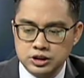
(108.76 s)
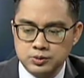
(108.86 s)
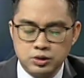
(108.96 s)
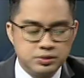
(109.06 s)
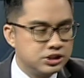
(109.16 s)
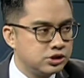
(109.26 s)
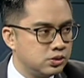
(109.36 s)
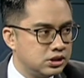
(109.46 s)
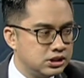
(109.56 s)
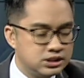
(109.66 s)
small business
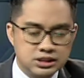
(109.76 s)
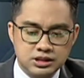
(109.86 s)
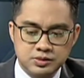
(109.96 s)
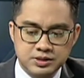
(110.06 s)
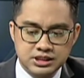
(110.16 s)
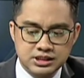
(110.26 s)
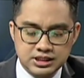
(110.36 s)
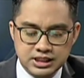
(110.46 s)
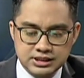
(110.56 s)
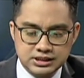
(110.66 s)
owners. This
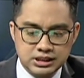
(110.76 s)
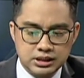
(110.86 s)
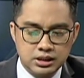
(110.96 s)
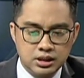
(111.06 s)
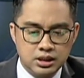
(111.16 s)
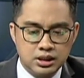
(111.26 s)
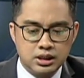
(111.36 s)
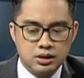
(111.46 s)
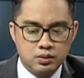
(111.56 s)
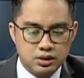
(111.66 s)
person's asking
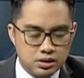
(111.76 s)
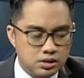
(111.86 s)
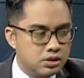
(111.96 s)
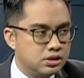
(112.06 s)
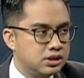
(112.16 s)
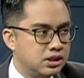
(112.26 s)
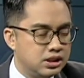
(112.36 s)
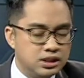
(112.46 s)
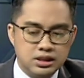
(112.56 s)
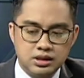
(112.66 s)
whether or not
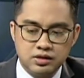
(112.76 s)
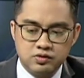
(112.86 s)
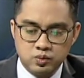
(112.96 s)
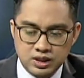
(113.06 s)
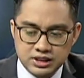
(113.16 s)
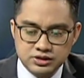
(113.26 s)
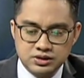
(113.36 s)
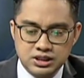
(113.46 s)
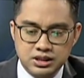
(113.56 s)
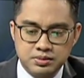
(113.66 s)
it is wise
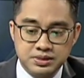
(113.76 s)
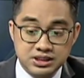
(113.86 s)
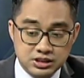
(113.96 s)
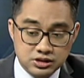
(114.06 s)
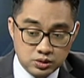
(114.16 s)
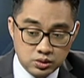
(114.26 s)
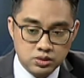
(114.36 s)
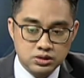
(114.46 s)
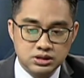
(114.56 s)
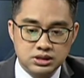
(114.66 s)
to take business
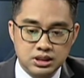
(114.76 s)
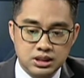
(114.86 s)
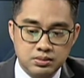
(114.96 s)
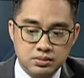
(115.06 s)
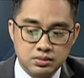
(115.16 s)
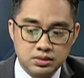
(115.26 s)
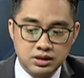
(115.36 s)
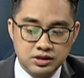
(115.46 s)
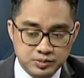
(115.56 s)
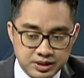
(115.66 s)
loans
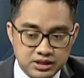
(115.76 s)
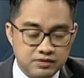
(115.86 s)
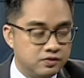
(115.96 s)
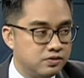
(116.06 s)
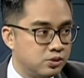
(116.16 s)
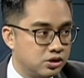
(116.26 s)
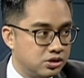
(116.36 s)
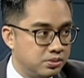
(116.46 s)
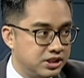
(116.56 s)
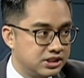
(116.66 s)
irrespective of the
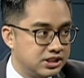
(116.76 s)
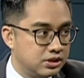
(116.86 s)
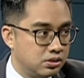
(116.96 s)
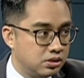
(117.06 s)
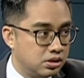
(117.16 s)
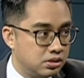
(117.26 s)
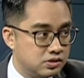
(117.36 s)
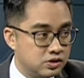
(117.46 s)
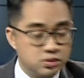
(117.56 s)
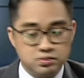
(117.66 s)
moratorium being extended or not.
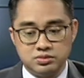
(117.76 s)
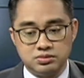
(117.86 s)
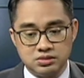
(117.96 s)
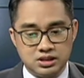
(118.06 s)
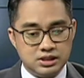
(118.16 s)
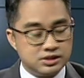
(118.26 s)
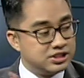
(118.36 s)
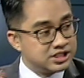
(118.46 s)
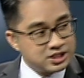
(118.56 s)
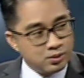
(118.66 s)
So
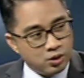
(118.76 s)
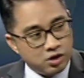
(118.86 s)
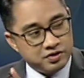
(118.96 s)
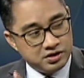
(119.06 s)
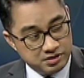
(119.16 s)
just now more of an